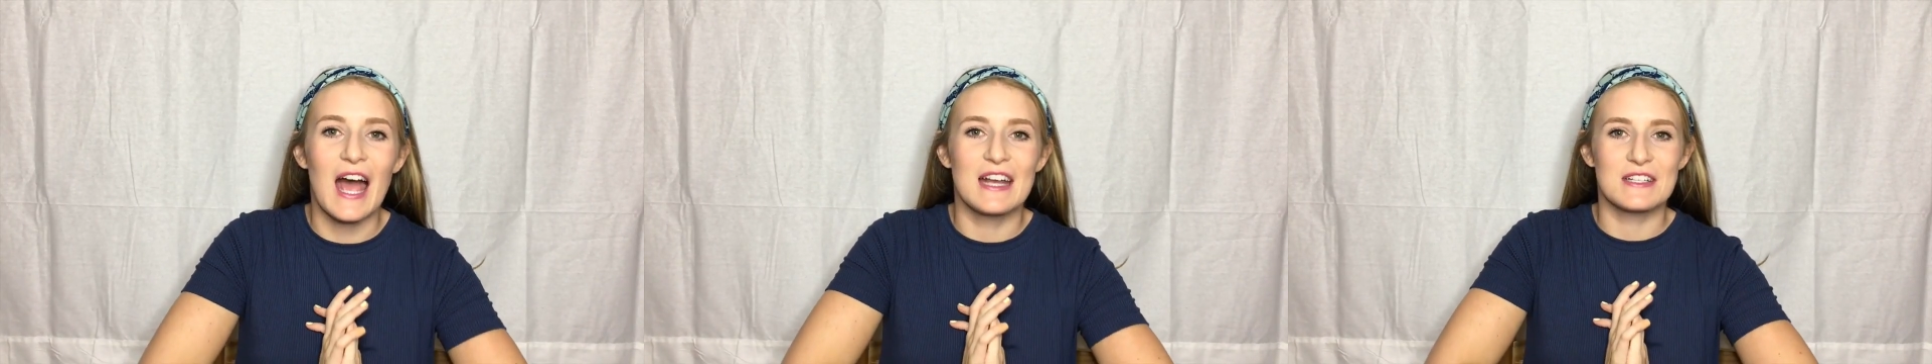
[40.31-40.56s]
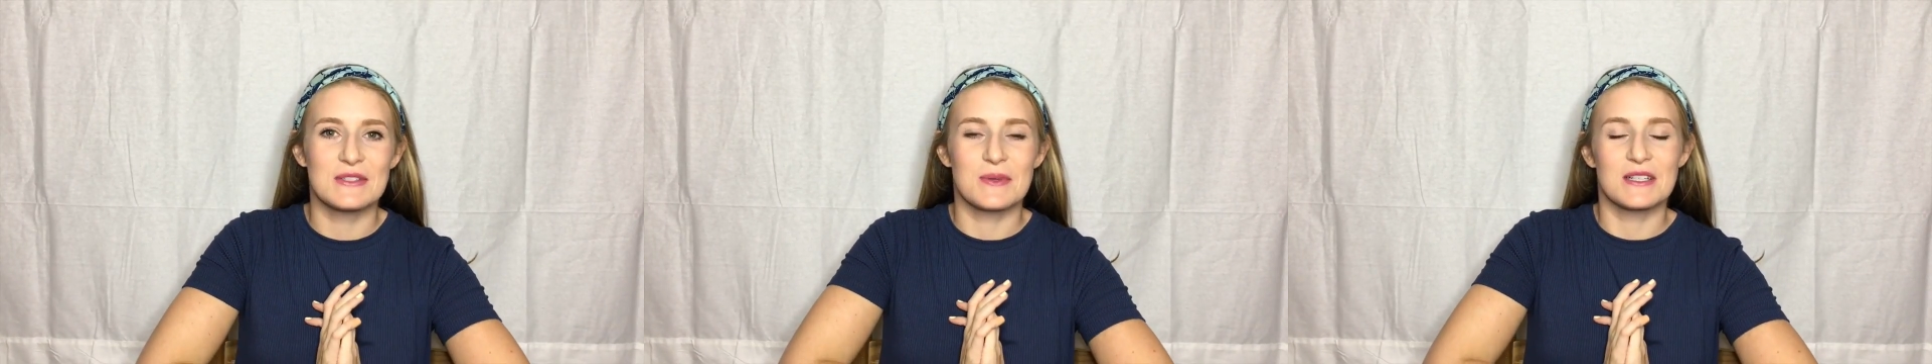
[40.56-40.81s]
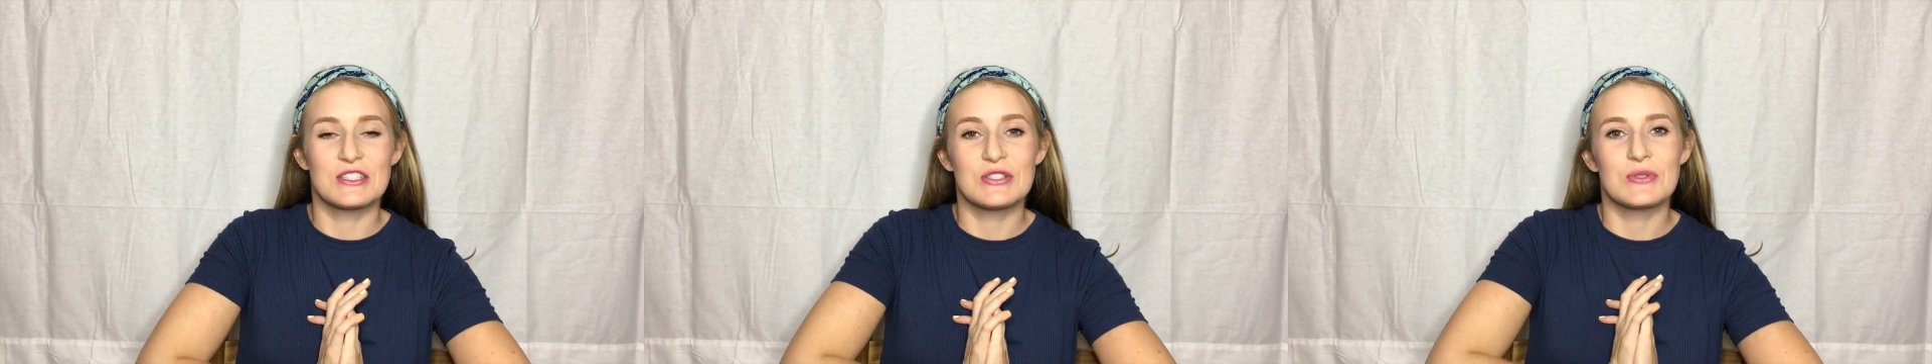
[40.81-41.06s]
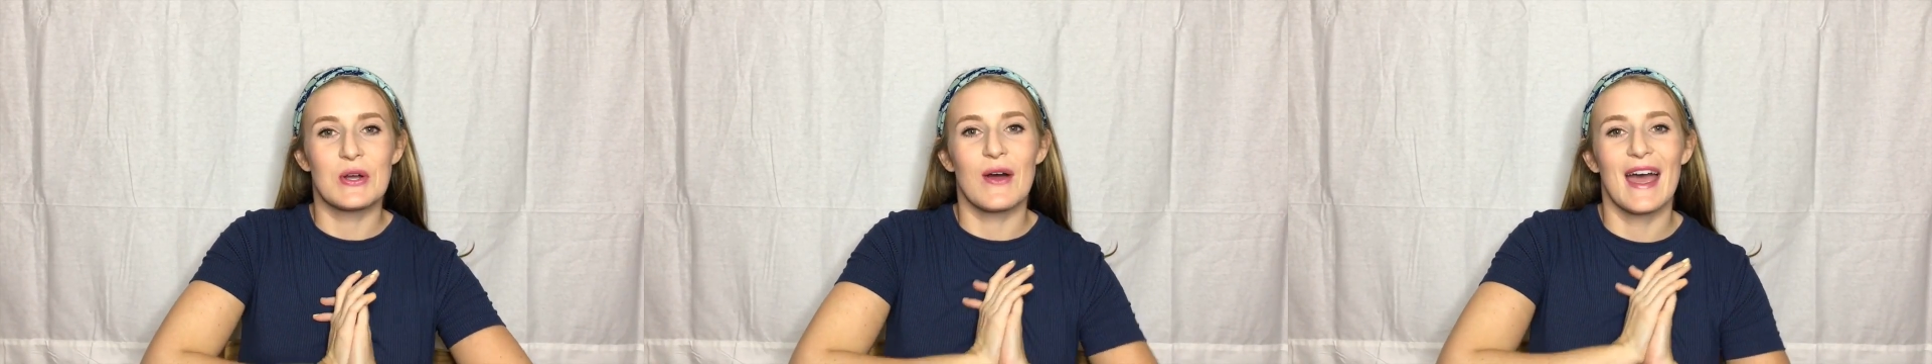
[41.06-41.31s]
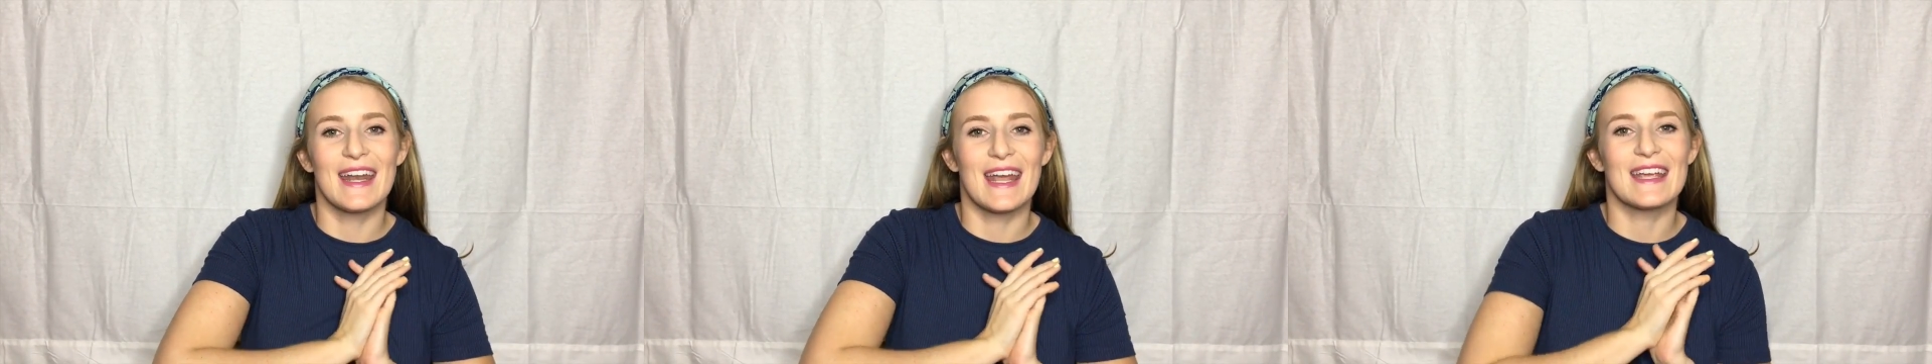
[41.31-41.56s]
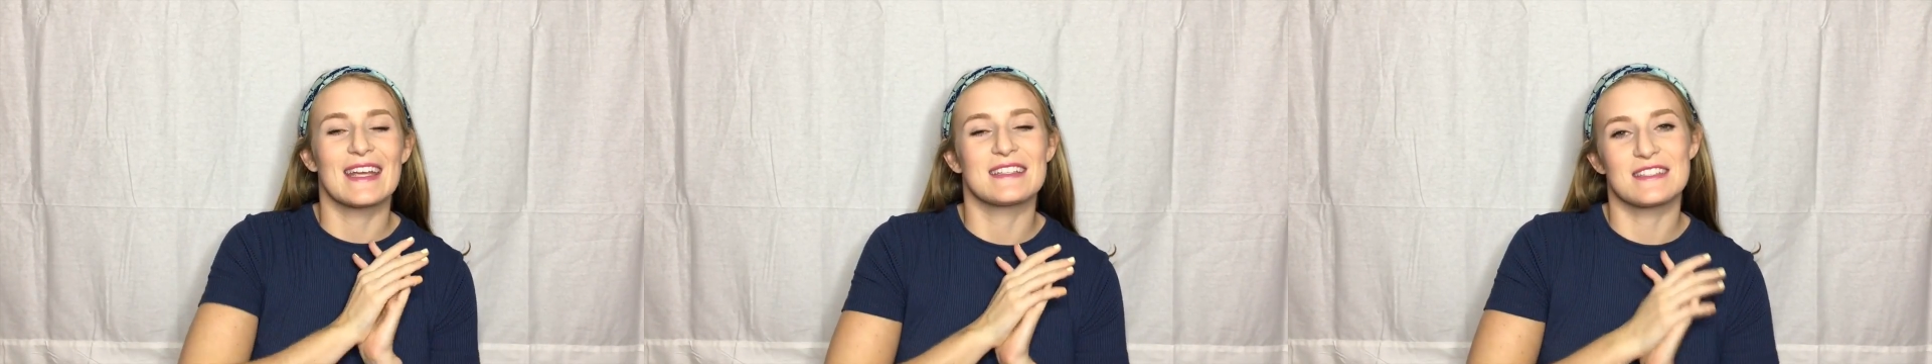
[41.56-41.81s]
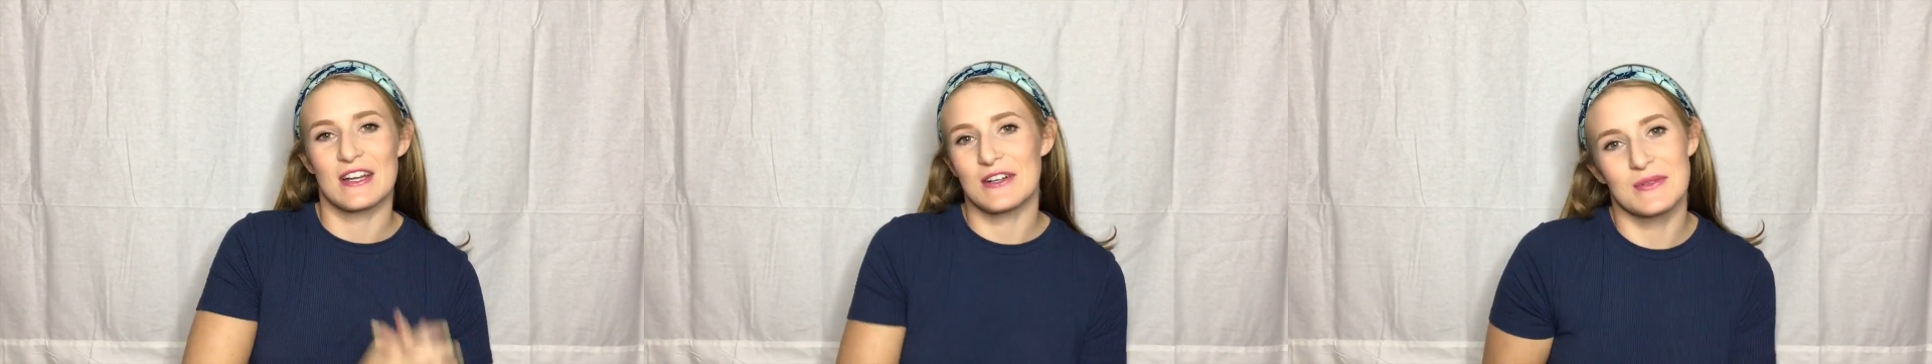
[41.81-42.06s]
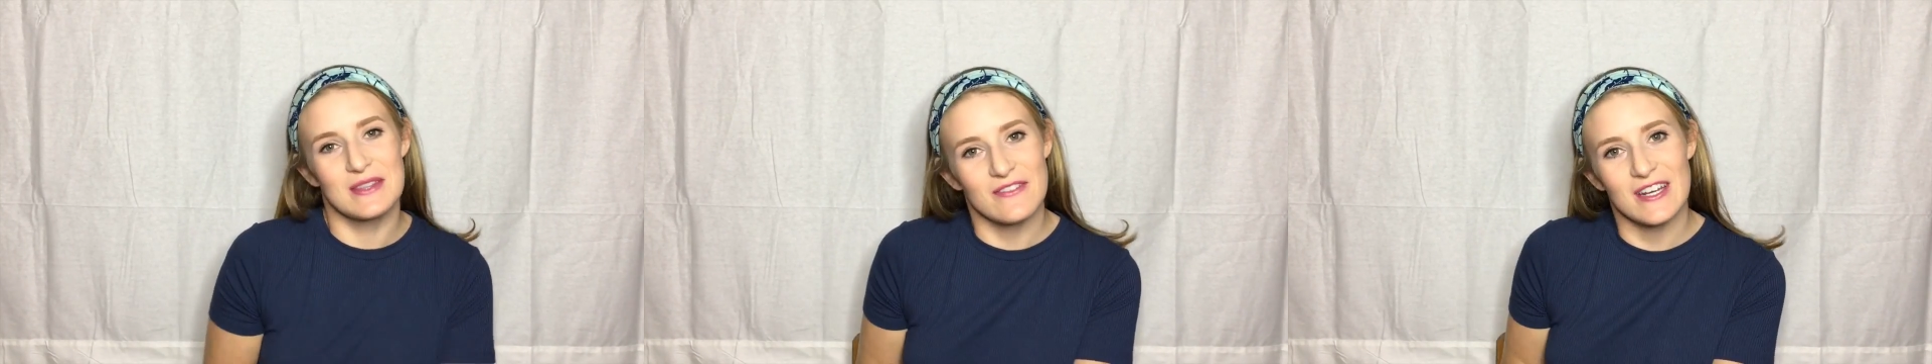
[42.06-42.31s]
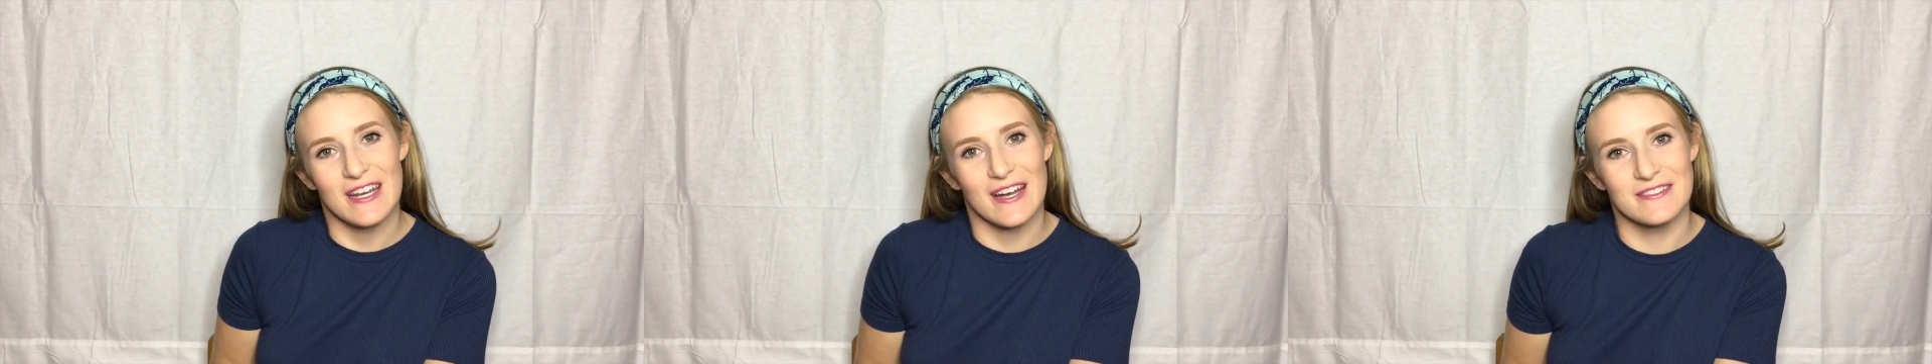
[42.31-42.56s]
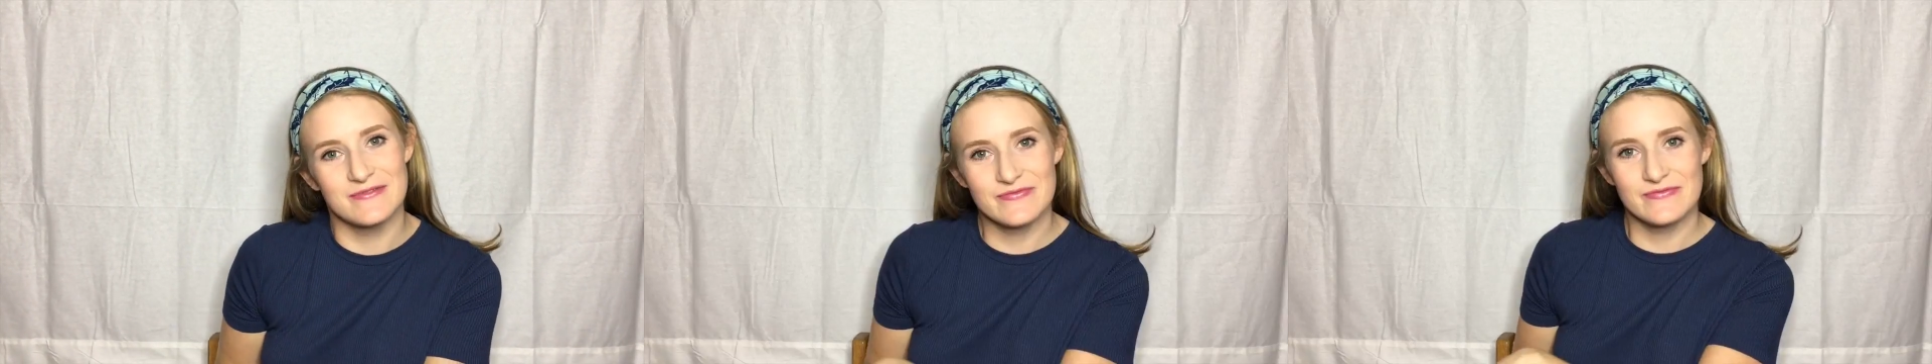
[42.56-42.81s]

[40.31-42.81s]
I just want to go ahead and get started with the video.